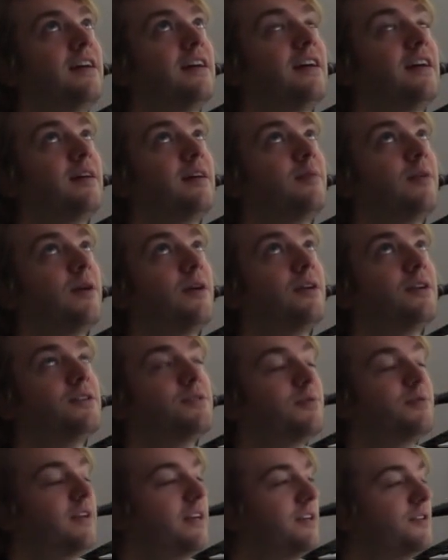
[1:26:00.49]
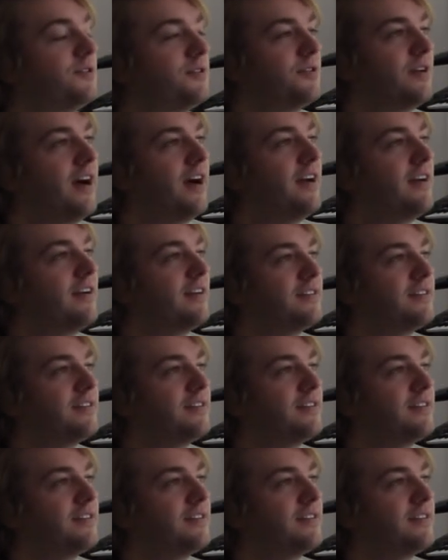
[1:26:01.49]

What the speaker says: artists will like try to